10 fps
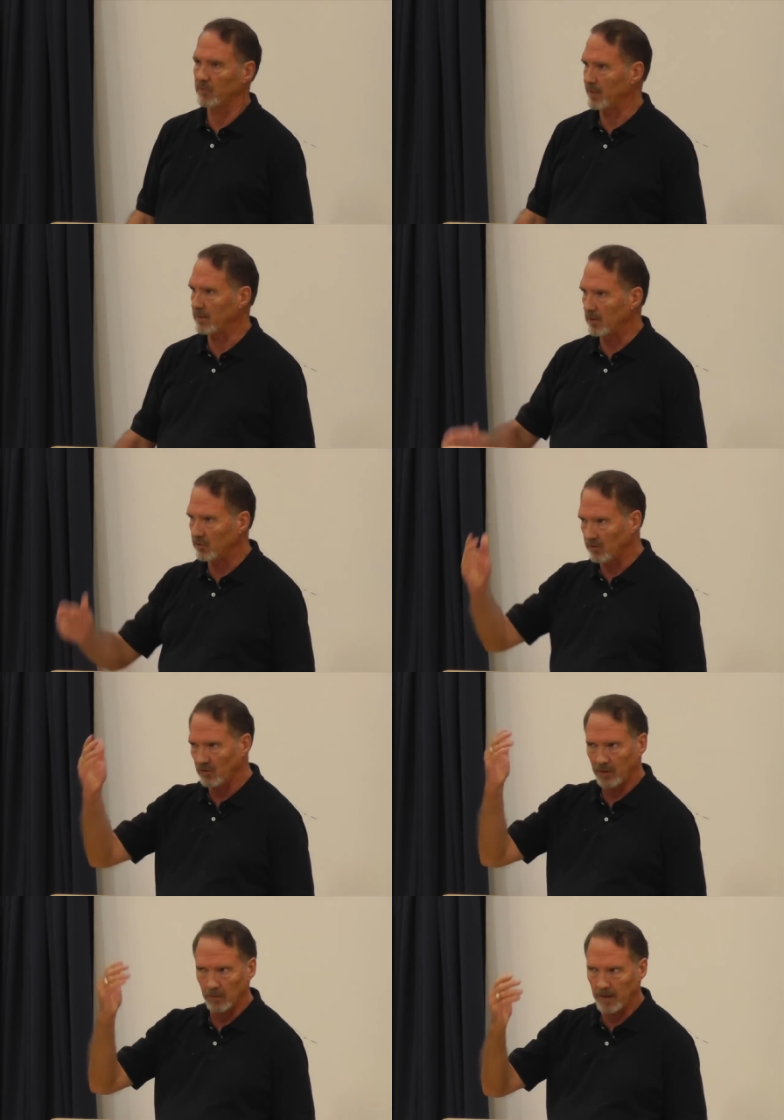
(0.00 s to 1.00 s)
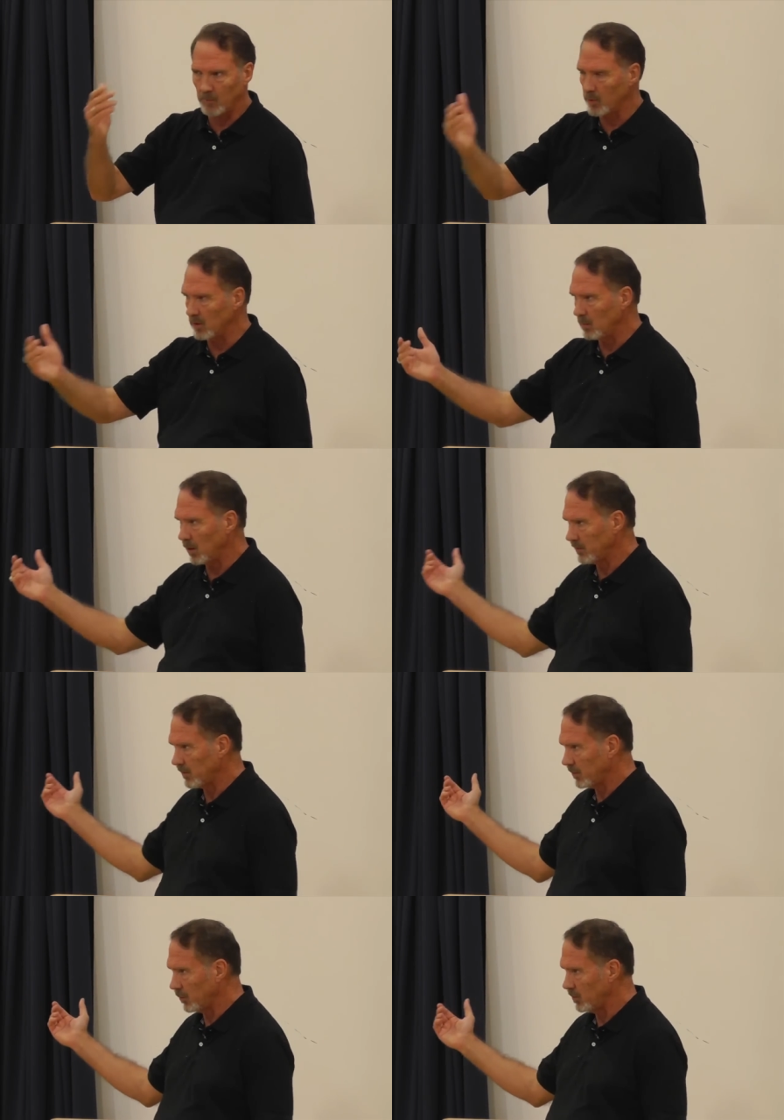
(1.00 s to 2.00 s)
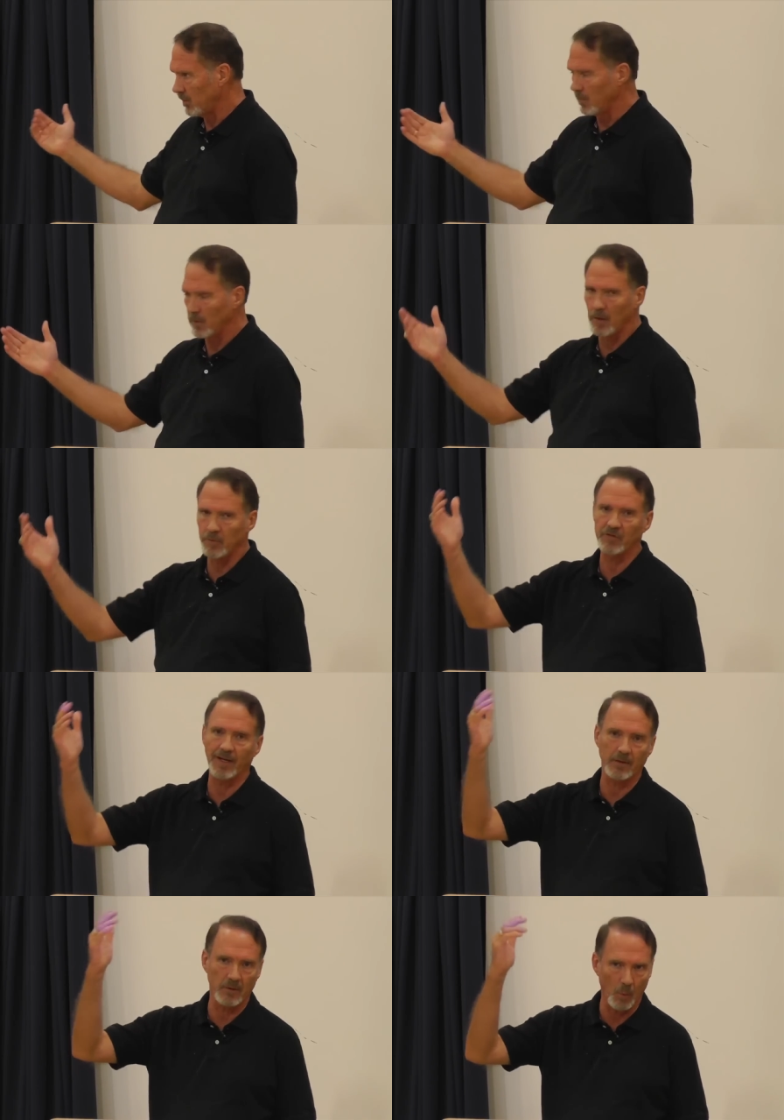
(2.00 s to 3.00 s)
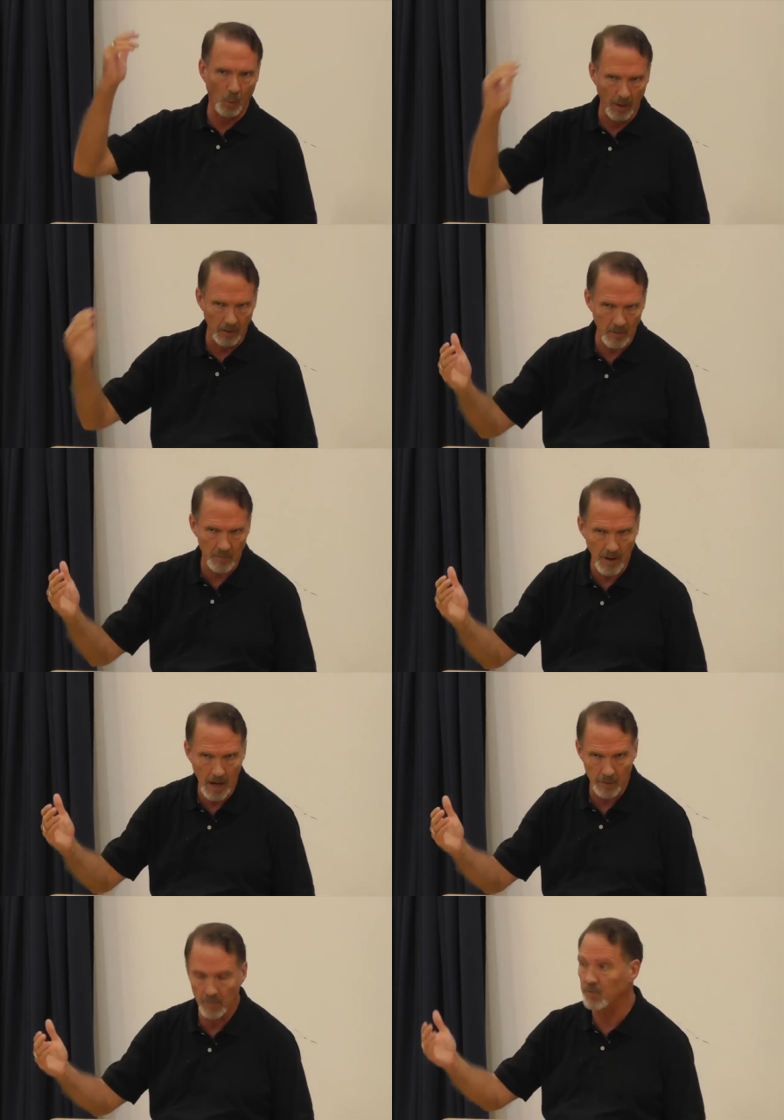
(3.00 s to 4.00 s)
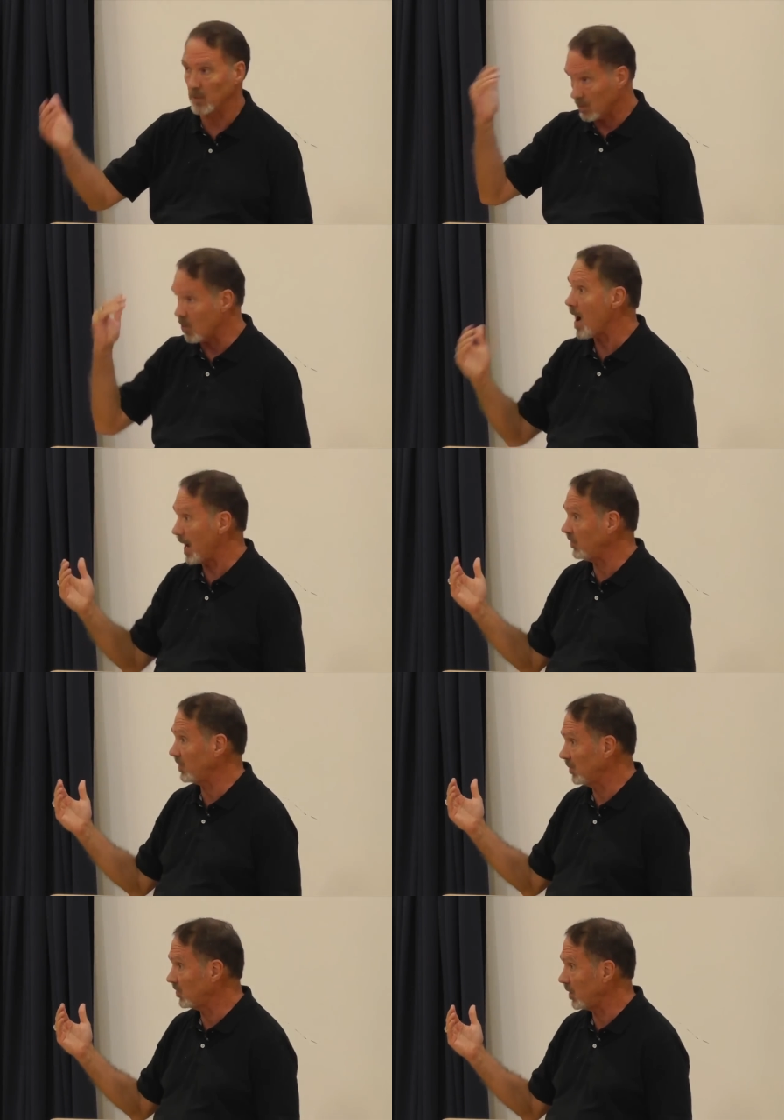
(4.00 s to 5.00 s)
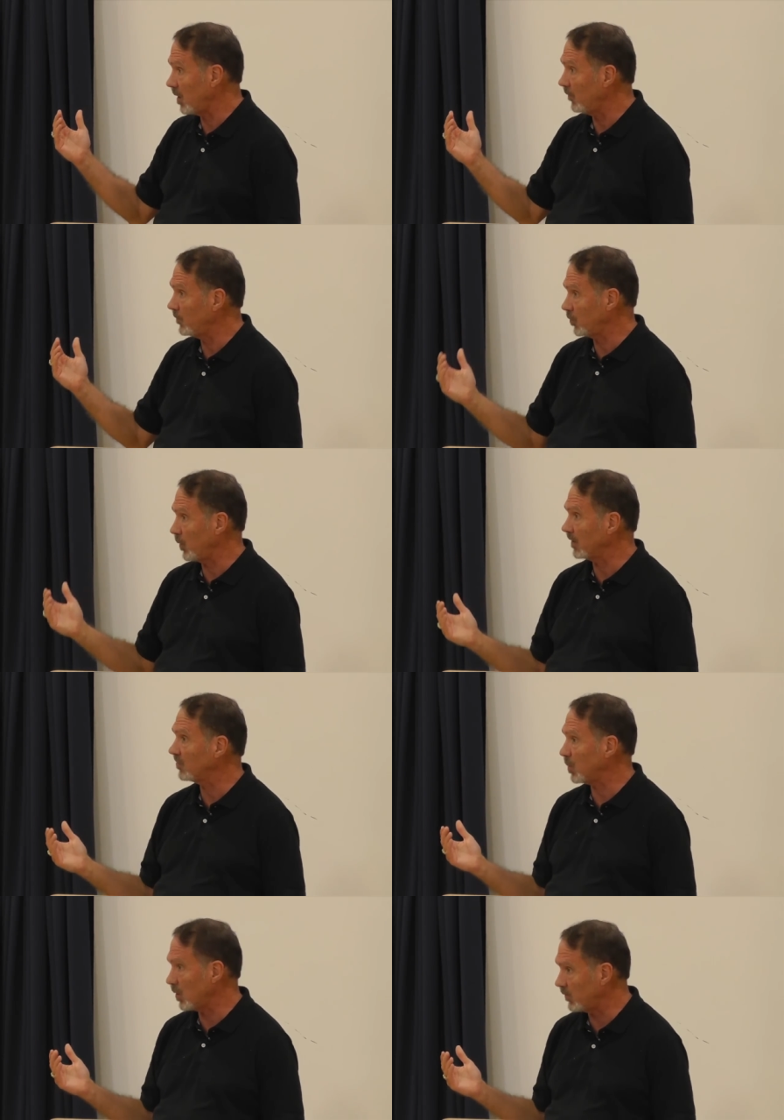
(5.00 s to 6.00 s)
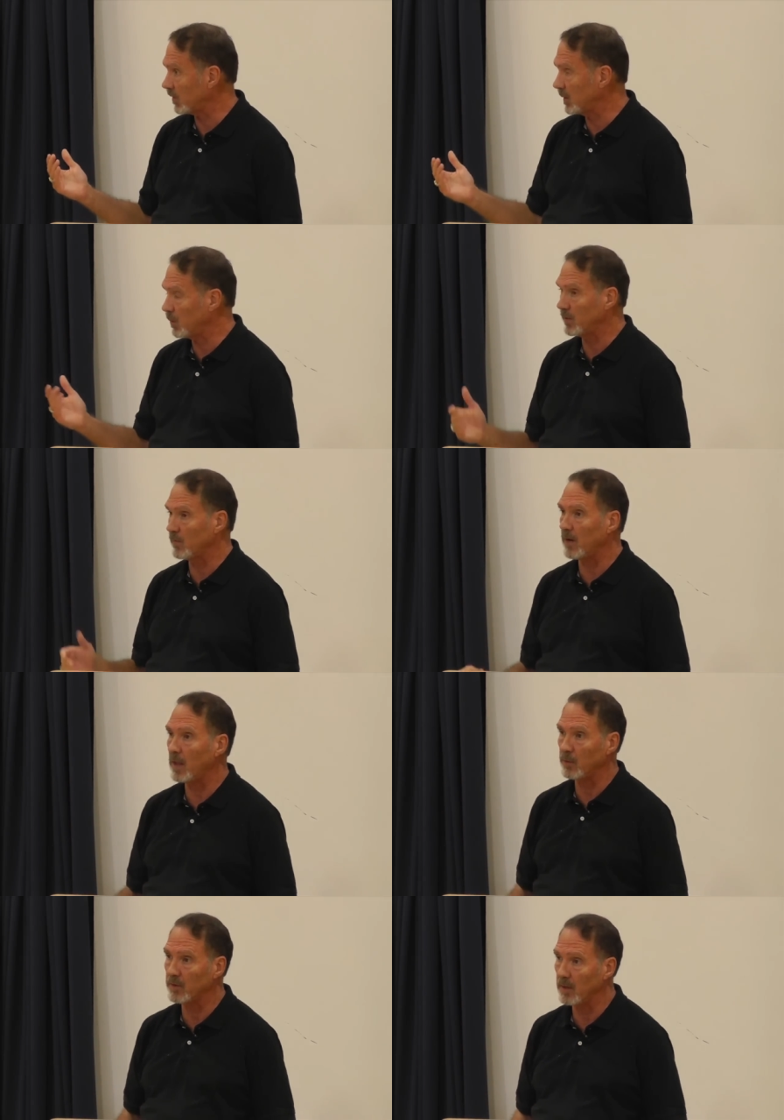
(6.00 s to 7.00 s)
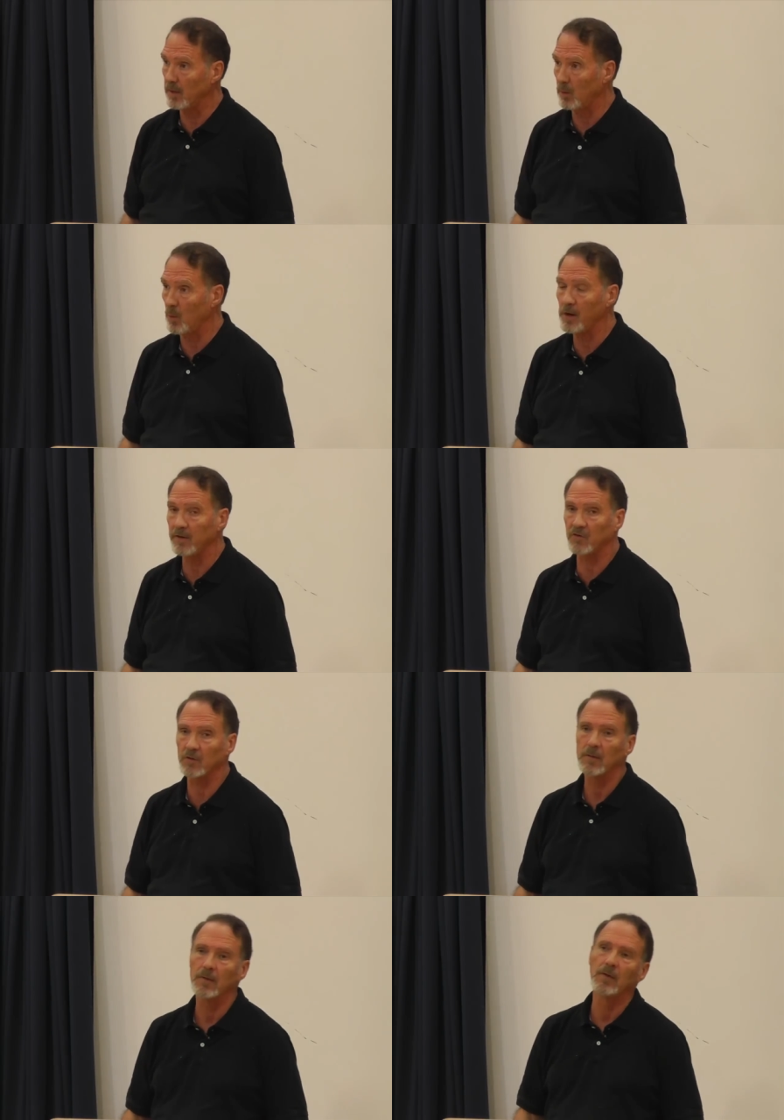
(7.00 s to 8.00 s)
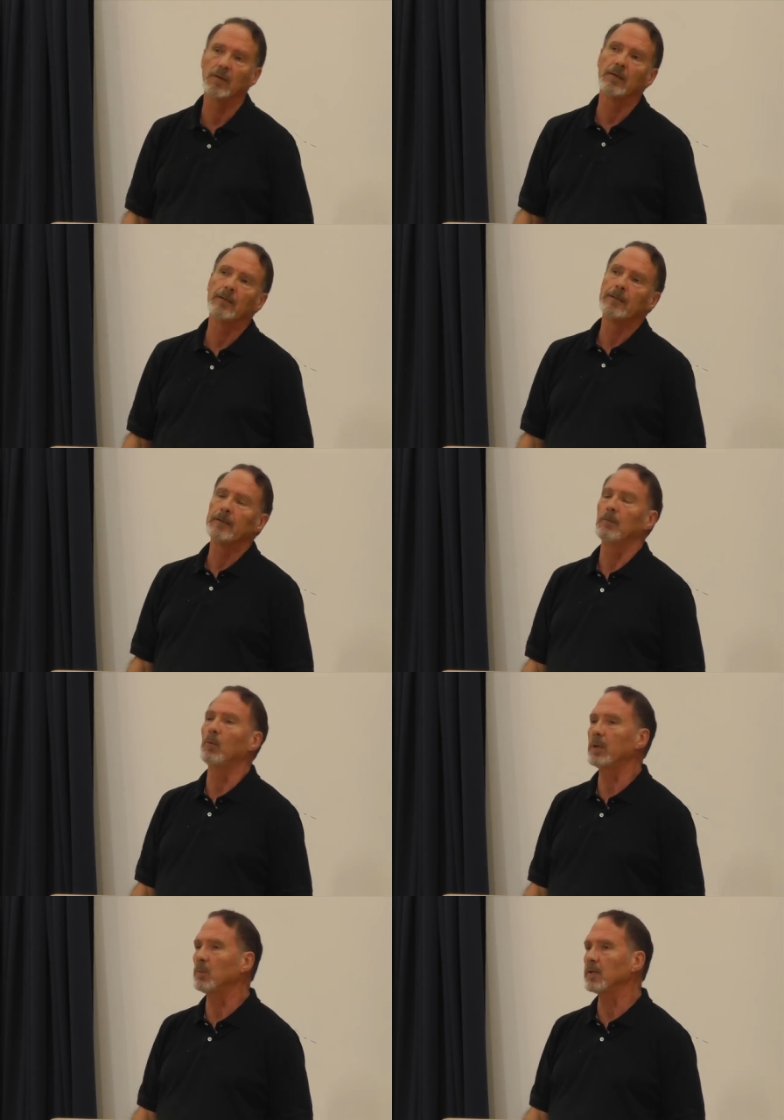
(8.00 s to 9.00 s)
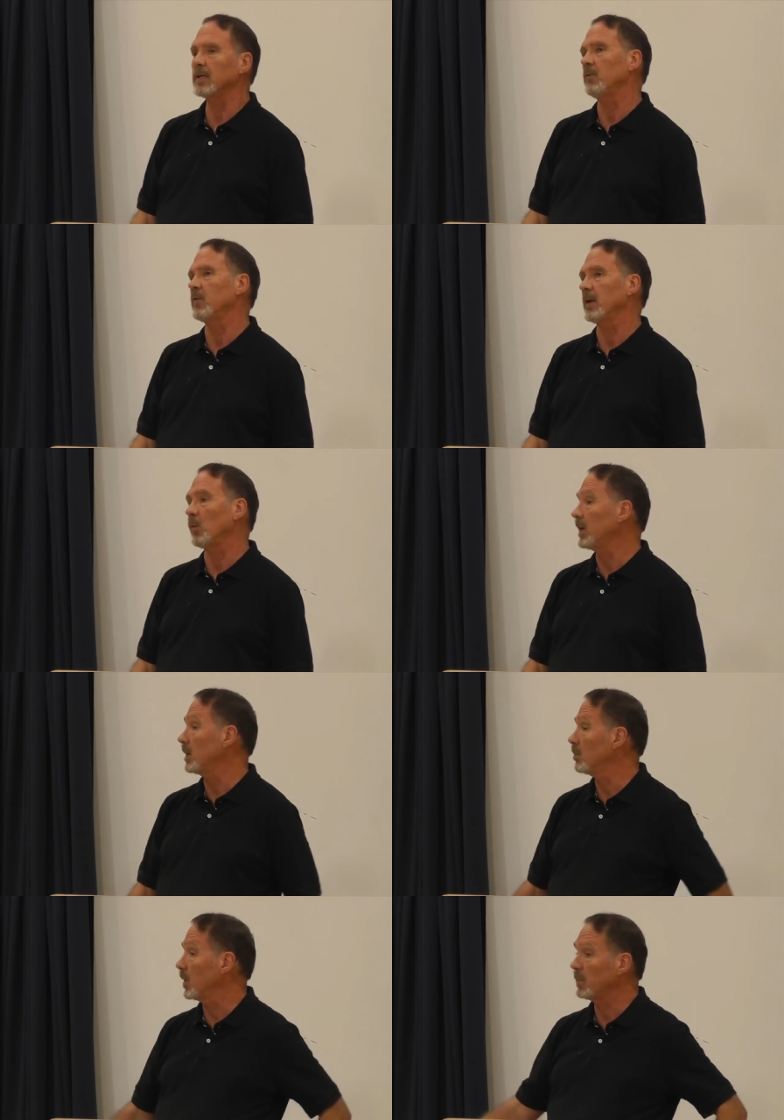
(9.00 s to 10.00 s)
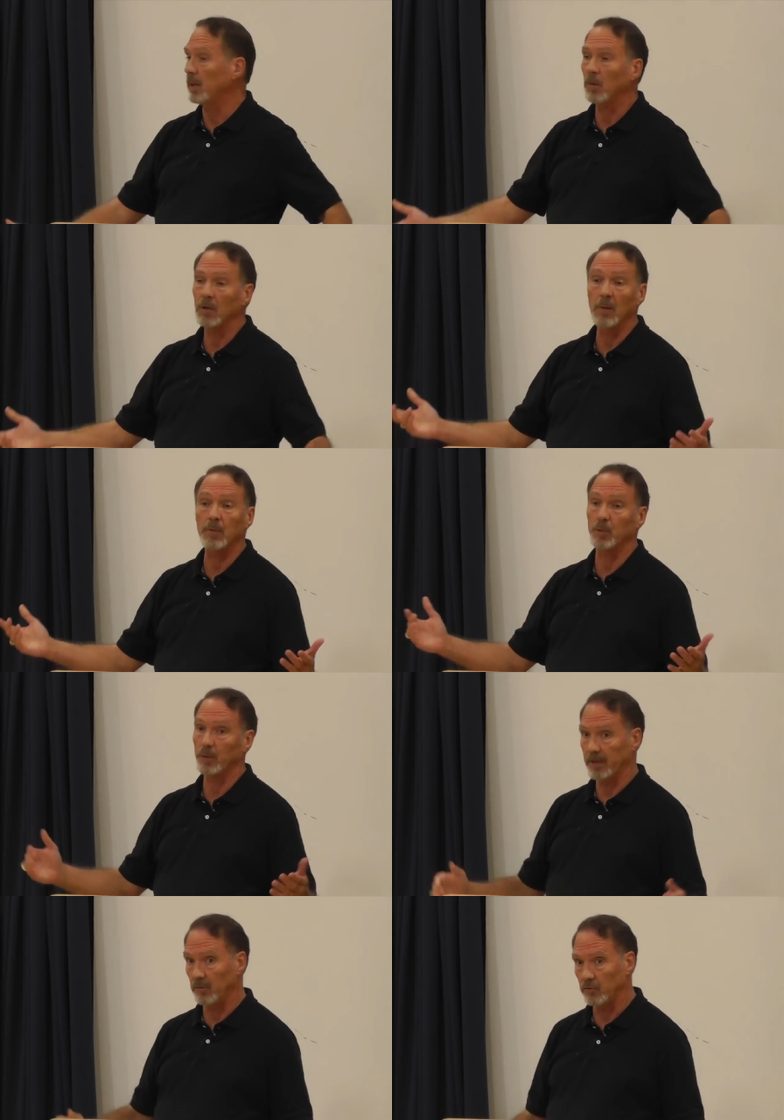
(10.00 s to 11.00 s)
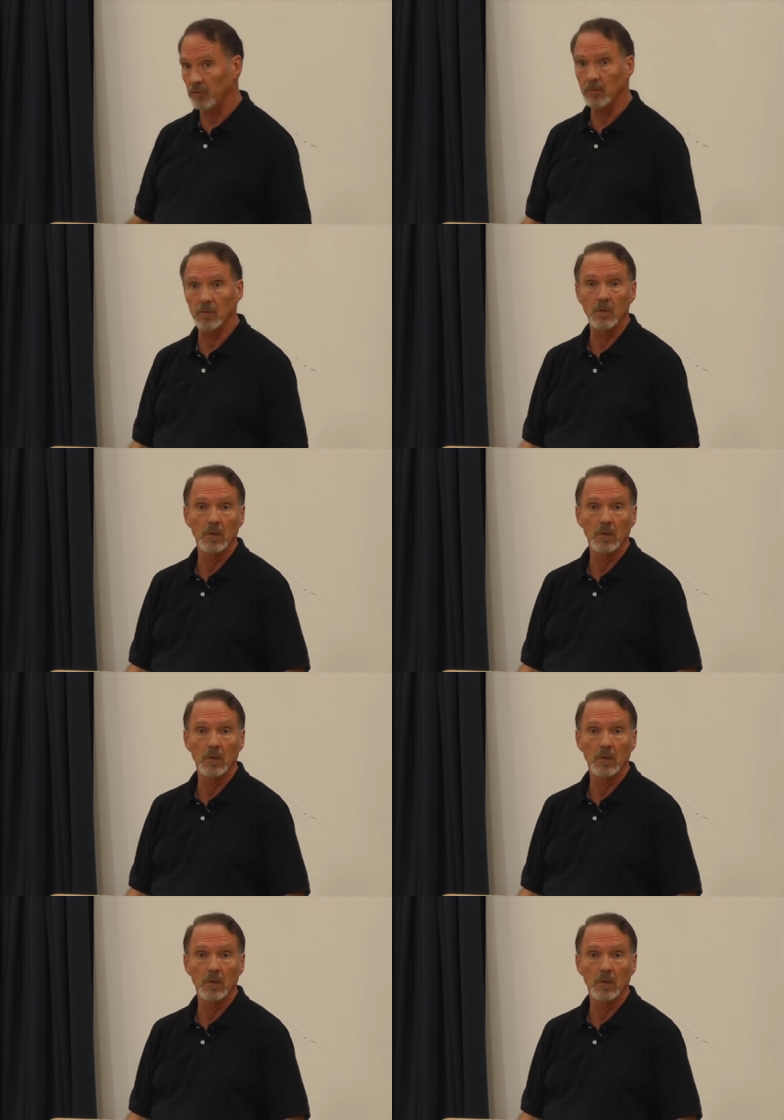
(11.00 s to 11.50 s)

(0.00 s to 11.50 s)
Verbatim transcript: seeing that Jesus healed everyone in the multitude and understanding the will of the Father from Christ himself, showing us perfectly what the Father wants, we believe that we can bring people up who are injured